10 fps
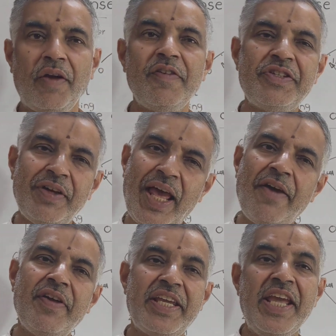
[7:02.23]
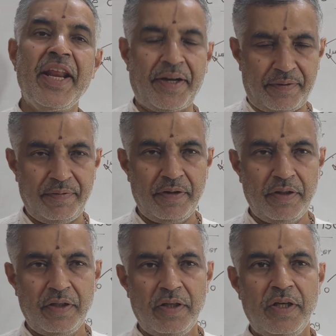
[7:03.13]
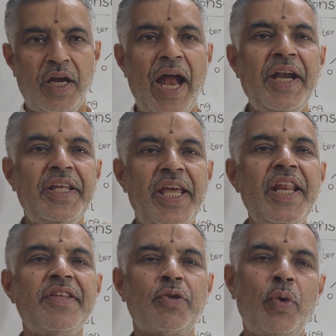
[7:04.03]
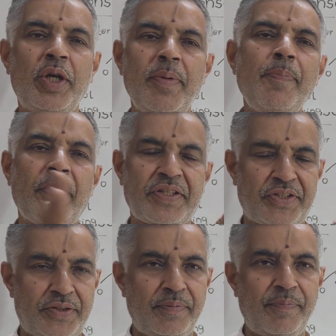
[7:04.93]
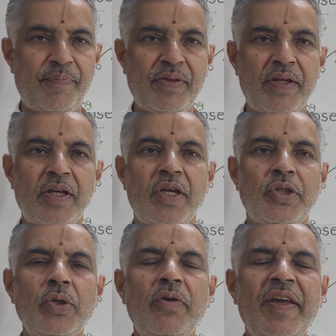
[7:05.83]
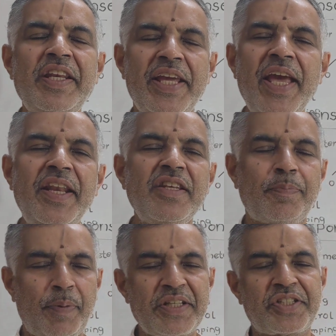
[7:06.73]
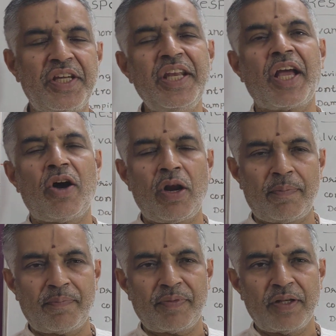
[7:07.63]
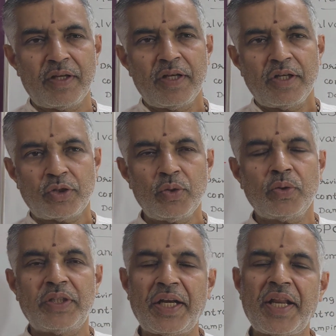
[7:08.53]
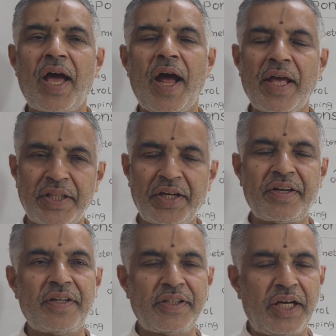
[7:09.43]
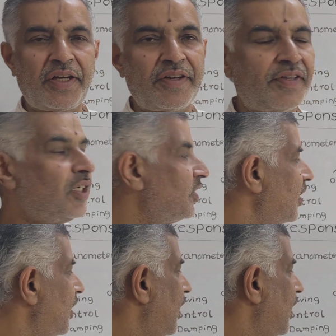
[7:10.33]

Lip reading: which will have air, and air is going to be pressed. So when air is pressed in a column, so that results in